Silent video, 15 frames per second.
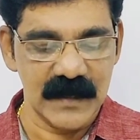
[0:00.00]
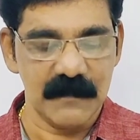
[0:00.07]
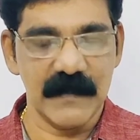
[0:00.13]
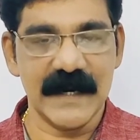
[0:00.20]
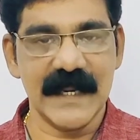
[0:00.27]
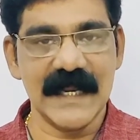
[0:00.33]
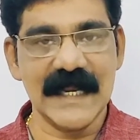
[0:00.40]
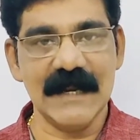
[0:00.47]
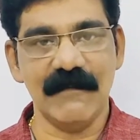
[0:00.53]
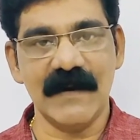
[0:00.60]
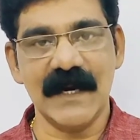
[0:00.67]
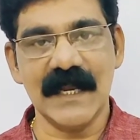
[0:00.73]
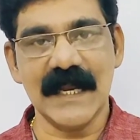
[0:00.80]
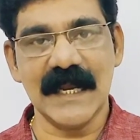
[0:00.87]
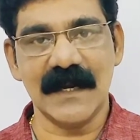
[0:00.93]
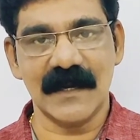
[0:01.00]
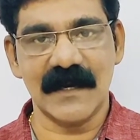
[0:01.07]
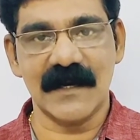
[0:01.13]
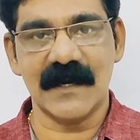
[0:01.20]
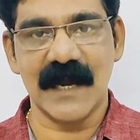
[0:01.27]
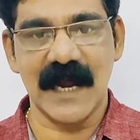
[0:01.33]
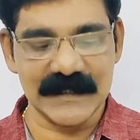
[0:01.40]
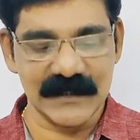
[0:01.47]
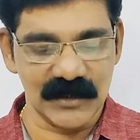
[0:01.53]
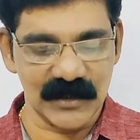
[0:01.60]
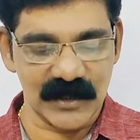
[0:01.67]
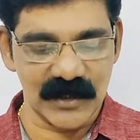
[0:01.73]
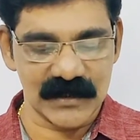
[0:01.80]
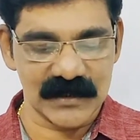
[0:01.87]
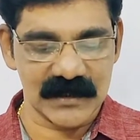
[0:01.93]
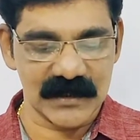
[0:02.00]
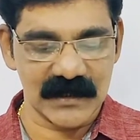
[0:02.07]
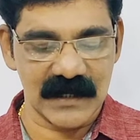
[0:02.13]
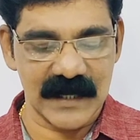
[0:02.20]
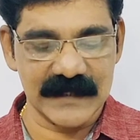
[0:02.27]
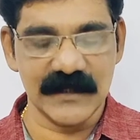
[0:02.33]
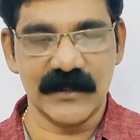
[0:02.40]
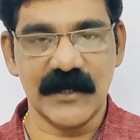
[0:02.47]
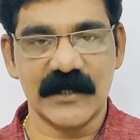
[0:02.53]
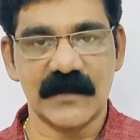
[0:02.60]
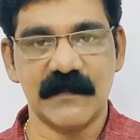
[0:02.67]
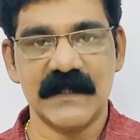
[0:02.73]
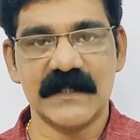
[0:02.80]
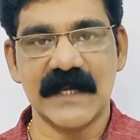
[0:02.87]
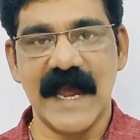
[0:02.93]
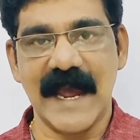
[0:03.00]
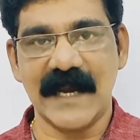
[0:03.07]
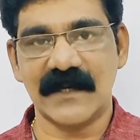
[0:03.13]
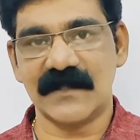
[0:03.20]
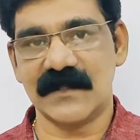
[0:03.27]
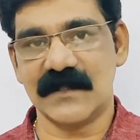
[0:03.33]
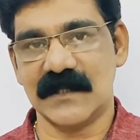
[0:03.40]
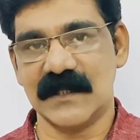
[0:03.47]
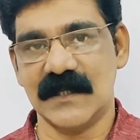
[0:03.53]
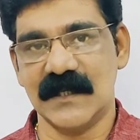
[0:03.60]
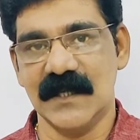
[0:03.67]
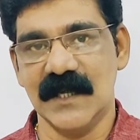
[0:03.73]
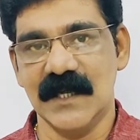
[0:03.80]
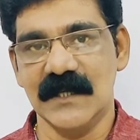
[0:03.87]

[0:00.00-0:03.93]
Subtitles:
But even in her agitation means anxiety,